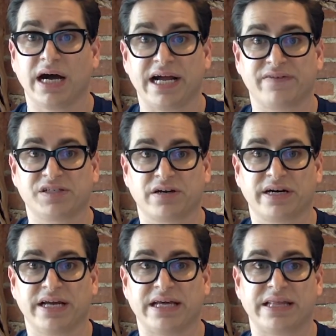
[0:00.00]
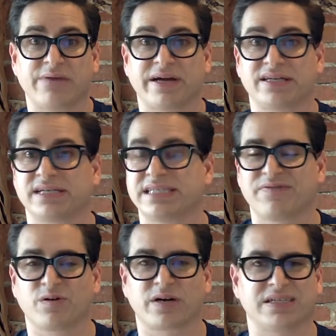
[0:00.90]
I have a Chardonnay that they recognize
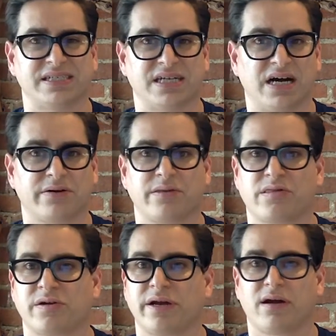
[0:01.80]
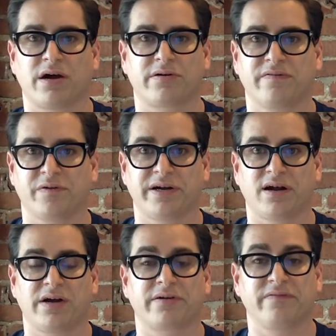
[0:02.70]
everywhere else is $130 or $140 or
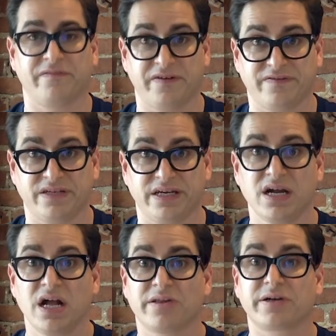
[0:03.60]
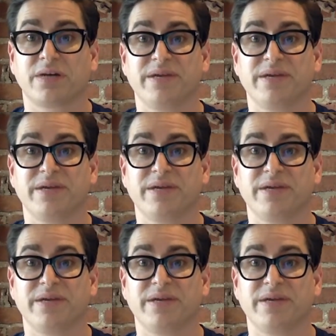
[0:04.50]
$150. They're going to be